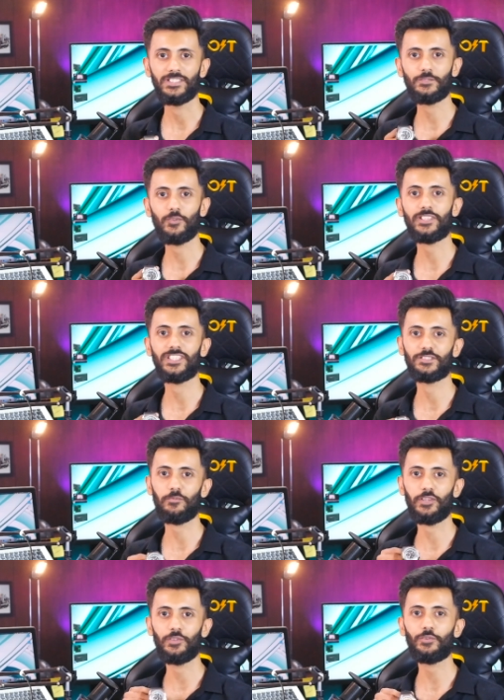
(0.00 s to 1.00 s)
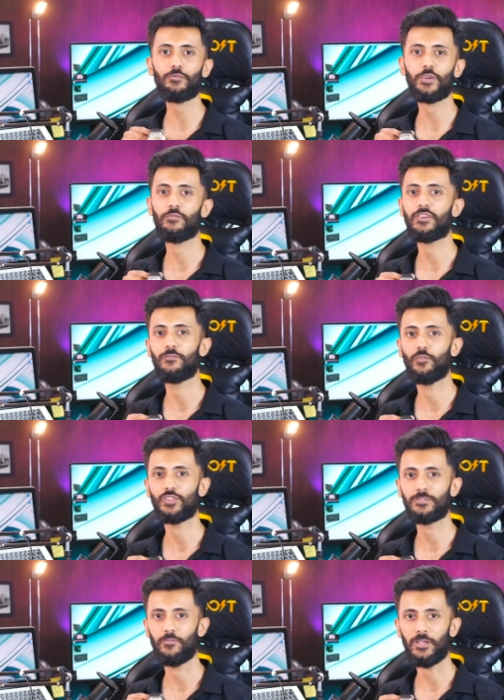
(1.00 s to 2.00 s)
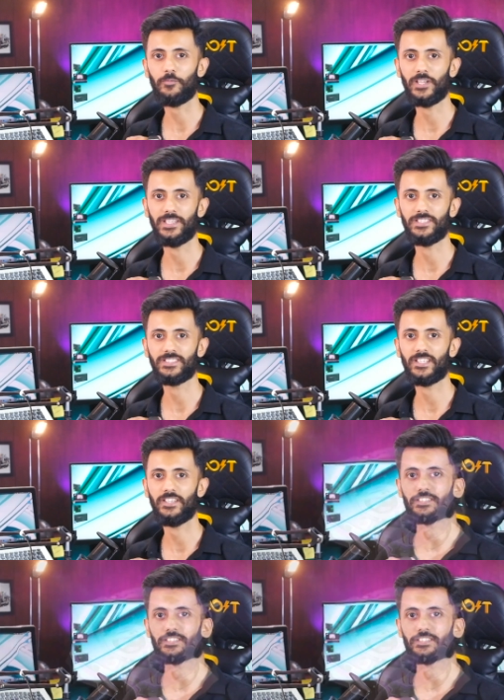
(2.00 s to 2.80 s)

this one is my new favorite watch by Pagani design.